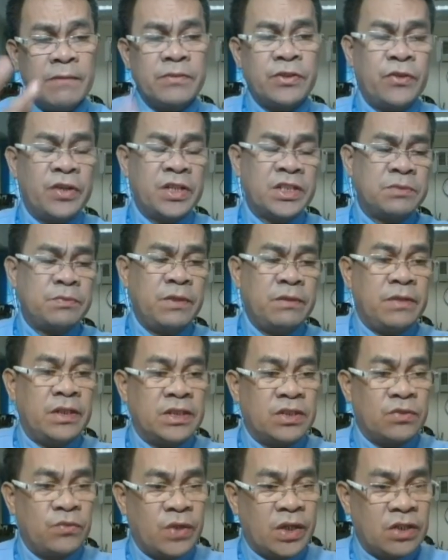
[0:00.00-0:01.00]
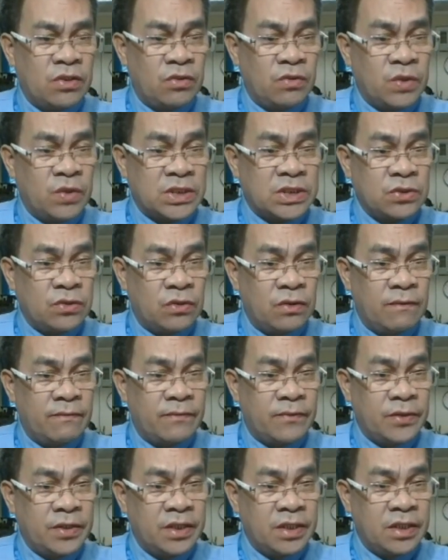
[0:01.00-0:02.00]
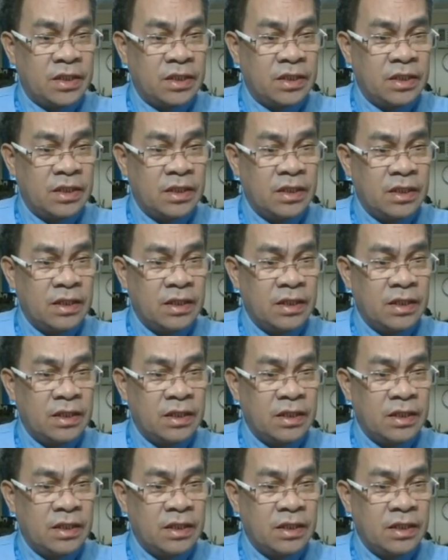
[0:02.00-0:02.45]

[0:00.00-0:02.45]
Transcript: through experiment, we can always solve for the